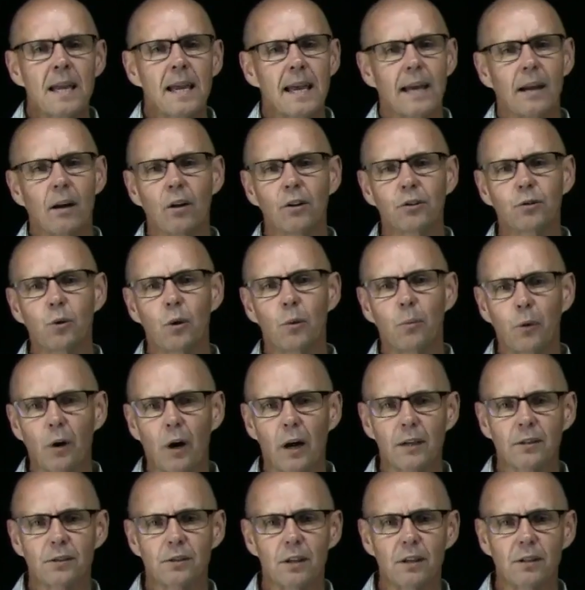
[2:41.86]
and also a
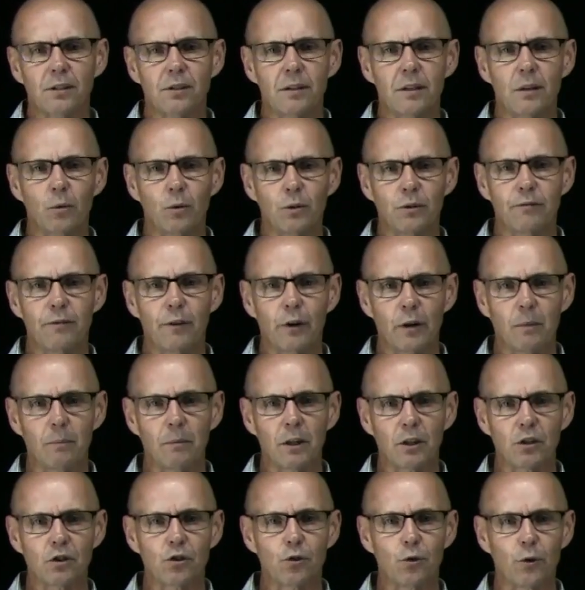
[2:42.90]
process that was very
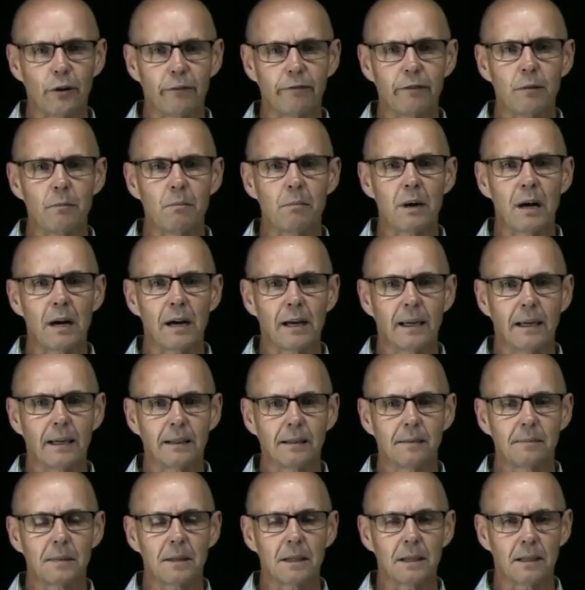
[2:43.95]
much driven
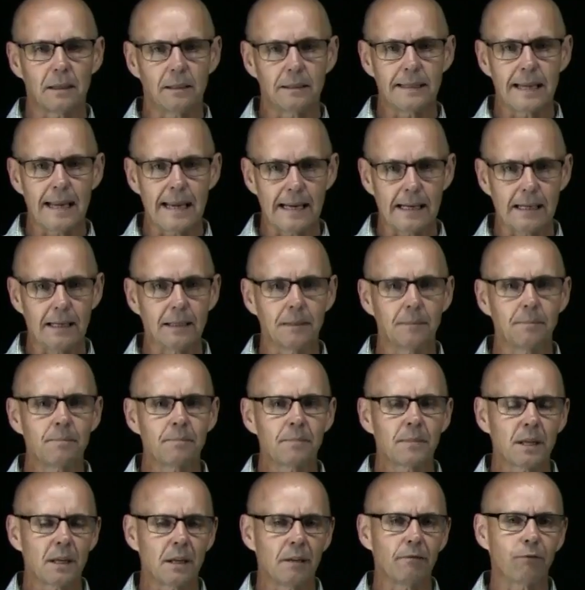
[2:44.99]
by data,
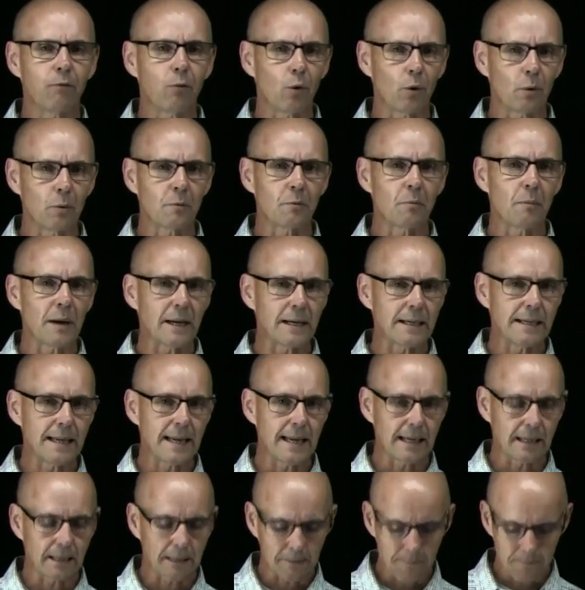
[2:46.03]
informed by
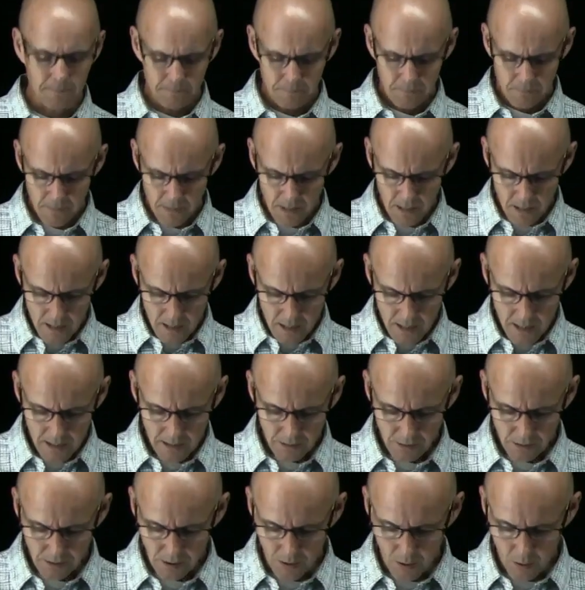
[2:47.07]
data.
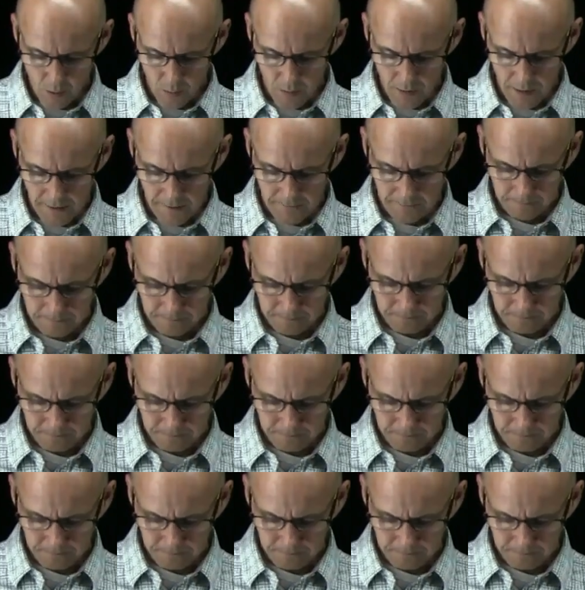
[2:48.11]
And so